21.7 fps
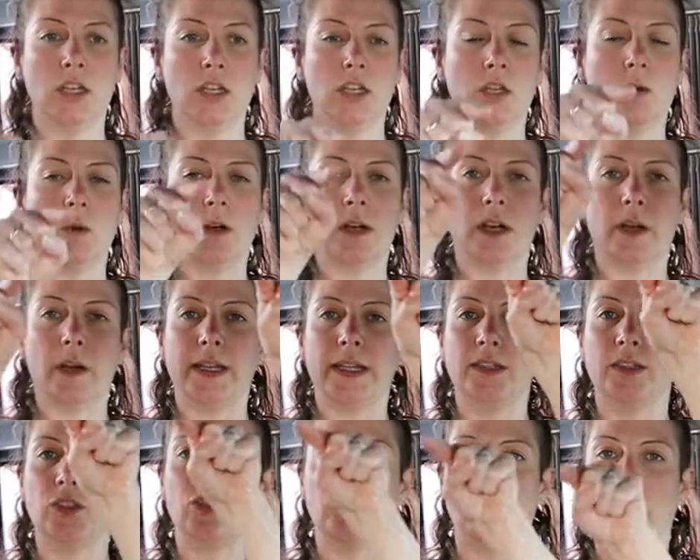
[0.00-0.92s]
you are going
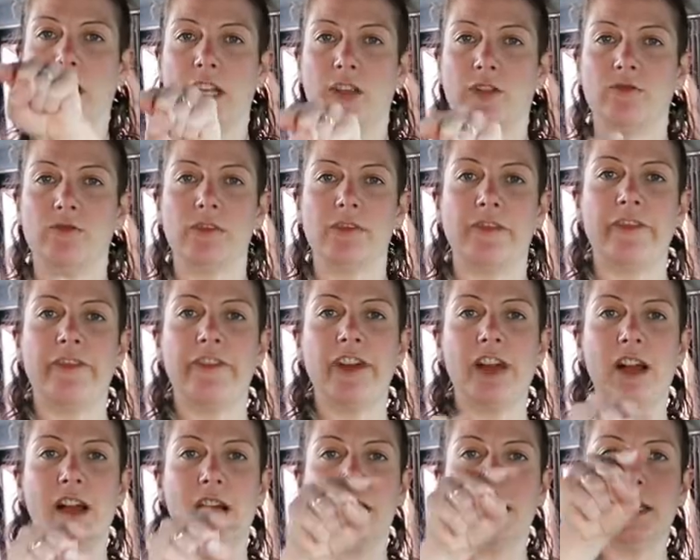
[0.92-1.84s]
to try and
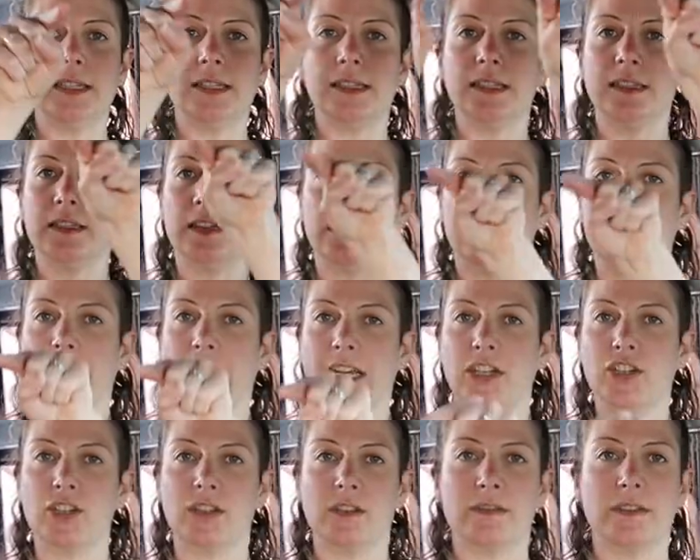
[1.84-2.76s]
reverse the
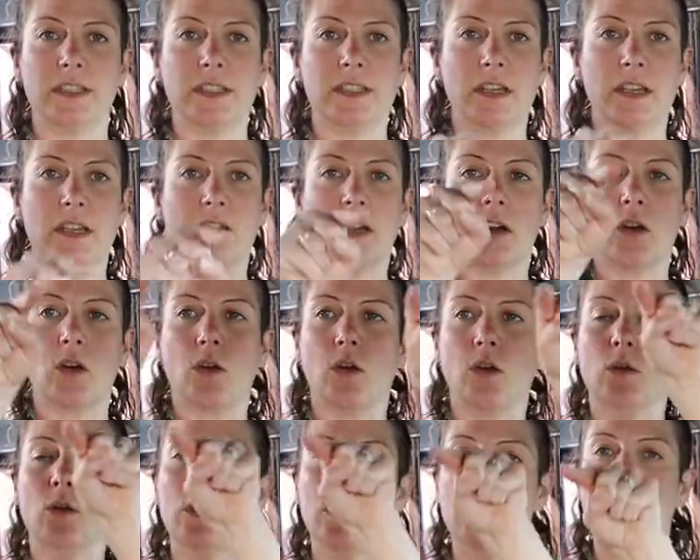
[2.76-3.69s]
direction of the
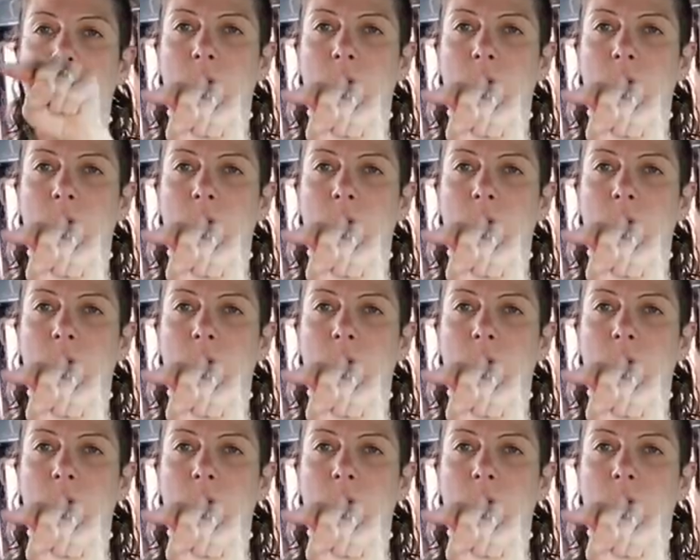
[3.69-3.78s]
circle